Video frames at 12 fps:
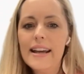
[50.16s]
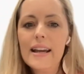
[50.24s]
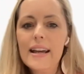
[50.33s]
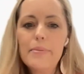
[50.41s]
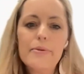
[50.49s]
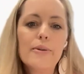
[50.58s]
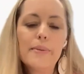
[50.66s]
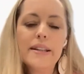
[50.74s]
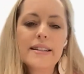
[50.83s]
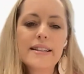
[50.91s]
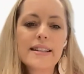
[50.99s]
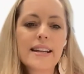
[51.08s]
key
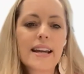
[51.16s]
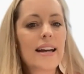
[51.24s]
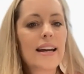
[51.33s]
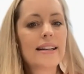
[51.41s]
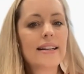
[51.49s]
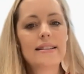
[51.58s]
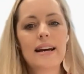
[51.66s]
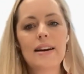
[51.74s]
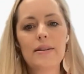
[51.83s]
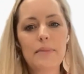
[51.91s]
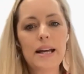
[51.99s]
performance indicators, how to